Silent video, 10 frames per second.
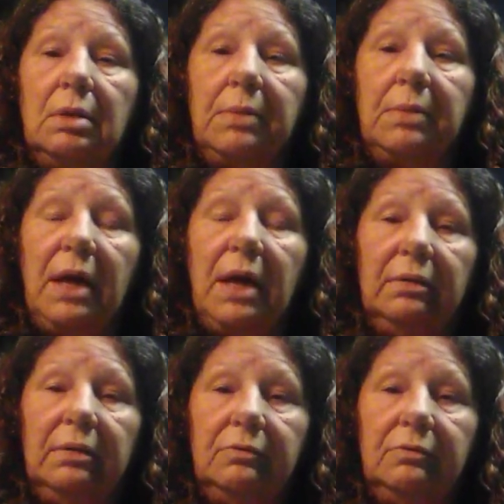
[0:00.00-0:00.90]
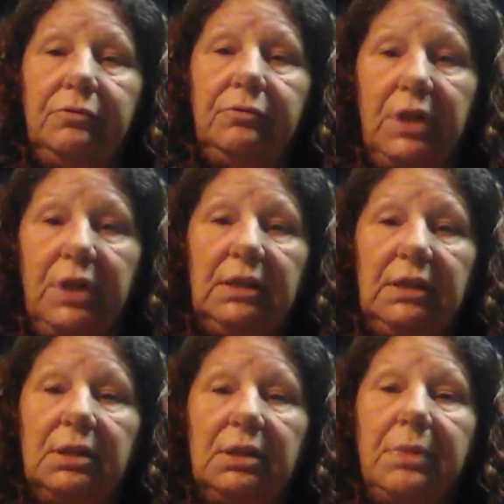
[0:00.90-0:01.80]
I'm kind of
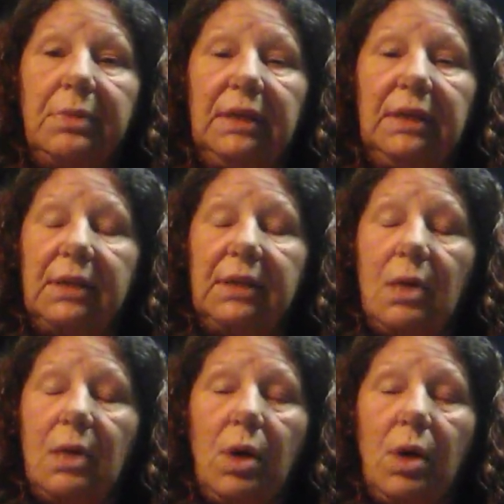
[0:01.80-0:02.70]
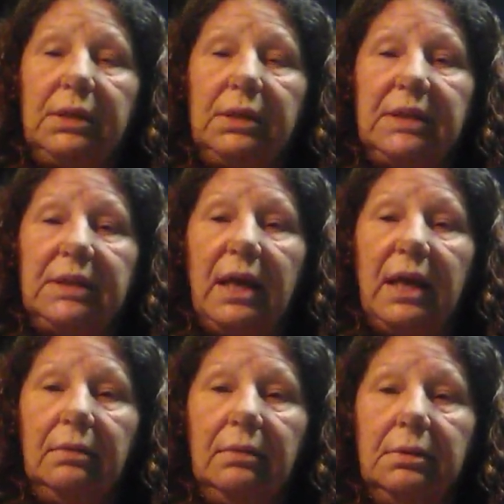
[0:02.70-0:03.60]
forgetting some things that I wanted to
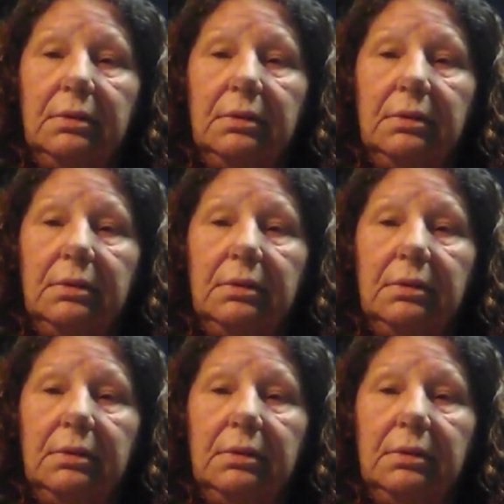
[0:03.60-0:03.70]
say.